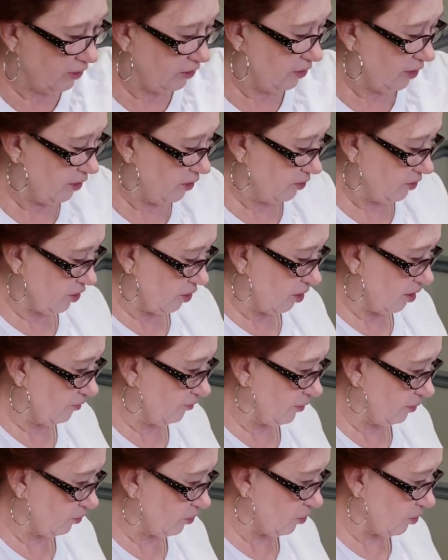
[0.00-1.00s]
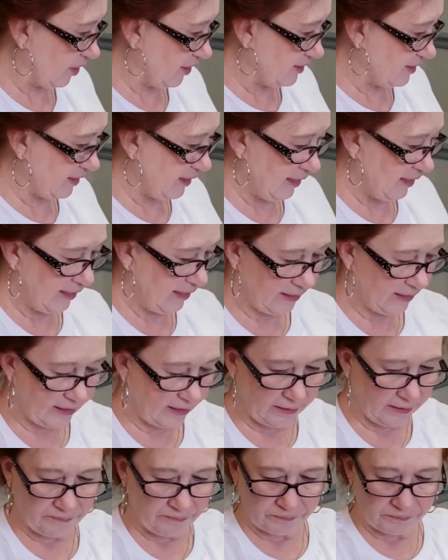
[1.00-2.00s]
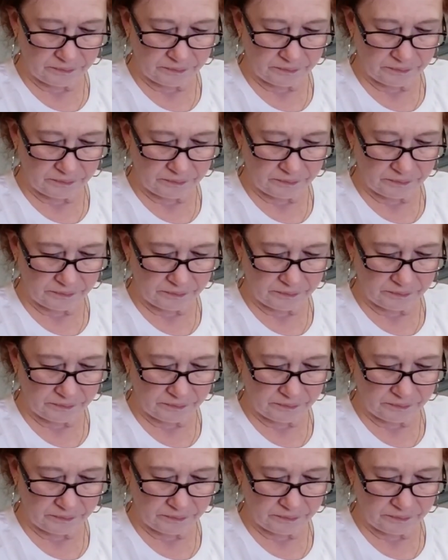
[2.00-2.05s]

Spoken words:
of those are from Crazy Annie.